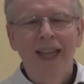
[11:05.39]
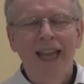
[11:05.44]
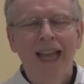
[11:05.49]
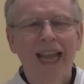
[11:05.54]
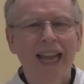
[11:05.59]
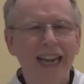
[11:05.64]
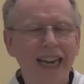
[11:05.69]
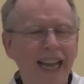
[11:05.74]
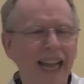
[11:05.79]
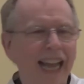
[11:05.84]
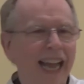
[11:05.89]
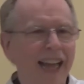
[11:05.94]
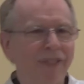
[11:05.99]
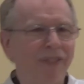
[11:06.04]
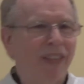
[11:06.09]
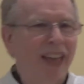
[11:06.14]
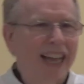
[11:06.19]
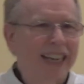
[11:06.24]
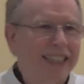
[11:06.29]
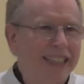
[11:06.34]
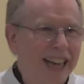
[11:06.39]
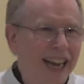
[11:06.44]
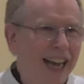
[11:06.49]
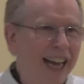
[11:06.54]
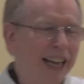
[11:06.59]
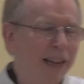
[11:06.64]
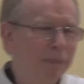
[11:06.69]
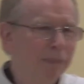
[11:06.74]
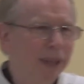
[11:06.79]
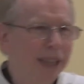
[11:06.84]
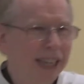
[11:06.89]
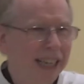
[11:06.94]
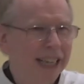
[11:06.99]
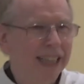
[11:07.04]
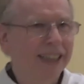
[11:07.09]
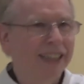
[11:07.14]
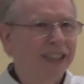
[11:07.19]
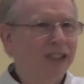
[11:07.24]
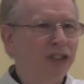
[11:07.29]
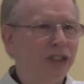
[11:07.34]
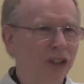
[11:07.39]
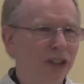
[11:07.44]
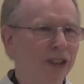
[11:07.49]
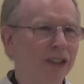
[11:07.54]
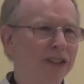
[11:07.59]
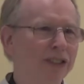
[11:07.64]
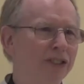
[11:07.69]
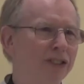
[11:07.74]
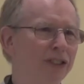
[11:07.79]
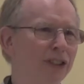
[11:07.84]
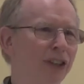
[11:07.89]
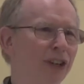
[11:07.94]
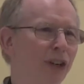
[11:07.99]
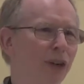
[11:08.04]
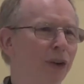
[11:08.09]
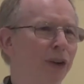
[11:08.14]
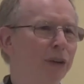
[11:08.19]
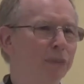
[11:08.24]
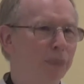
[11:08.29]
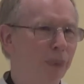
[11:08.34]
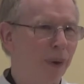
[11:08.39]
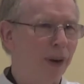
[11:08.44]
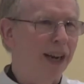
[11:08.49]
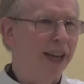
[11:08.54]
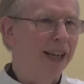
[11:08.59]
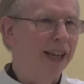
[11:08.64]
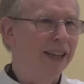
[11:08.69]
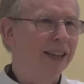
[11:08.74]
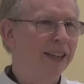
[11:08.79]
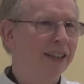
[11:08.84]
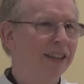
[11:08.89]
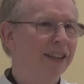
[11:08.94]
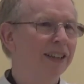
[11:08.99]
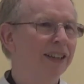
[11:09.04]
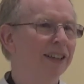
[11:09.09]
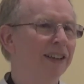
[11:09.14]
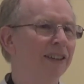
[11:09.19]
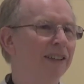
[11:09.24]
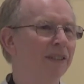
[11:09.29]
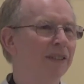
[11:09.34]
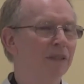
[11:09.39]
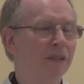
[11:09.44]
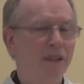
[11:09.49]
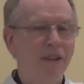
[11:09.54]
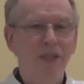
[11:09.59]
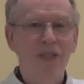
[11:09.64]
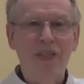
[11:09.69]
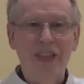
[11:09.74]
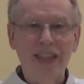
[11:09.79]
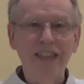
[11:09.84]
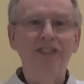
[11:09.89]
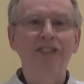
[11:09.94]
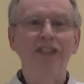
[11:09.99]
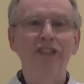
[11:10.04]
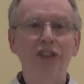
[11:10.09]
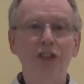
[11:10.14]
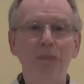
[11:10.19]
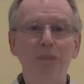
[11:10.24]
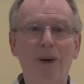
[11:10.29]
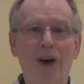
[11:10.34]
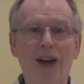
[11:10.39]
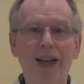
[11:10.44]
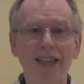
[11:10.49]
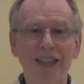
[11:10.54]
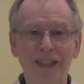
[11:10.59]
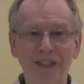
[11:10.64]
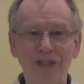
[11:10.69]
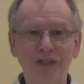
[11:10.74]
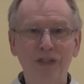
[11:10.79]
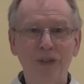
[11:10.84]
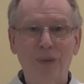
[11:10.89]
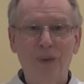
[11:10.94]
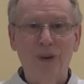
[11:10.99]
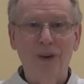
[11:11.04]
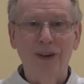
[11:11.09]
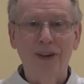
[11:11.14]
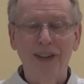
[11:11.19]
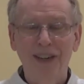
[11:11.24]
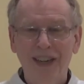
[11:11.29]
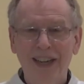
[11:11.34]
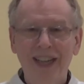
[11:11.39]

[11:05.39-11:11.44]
And at that time in the church, you could bring things that you bought in the store,